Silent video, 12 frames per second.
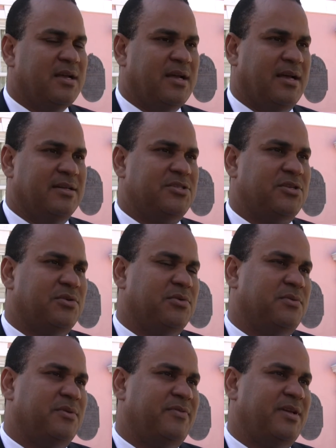And
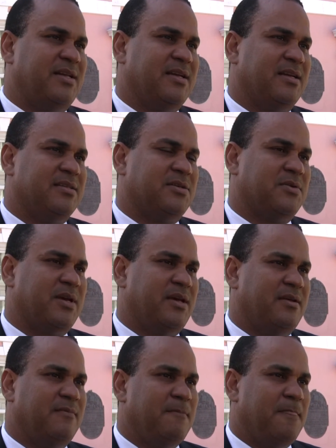so the feeling is, okay,
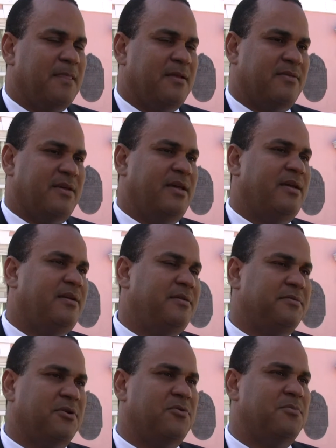they
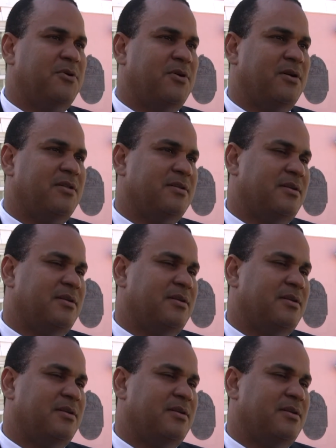know more